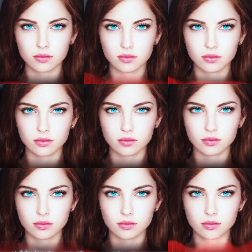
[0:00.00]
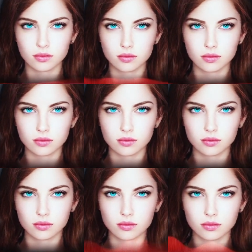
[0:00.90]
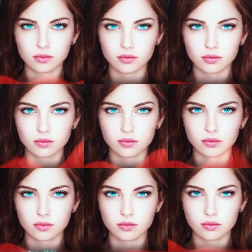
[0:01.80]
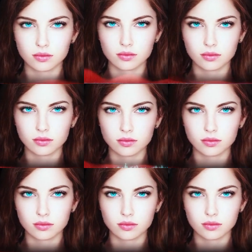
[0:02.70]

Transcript: to critical for multiple Western countries.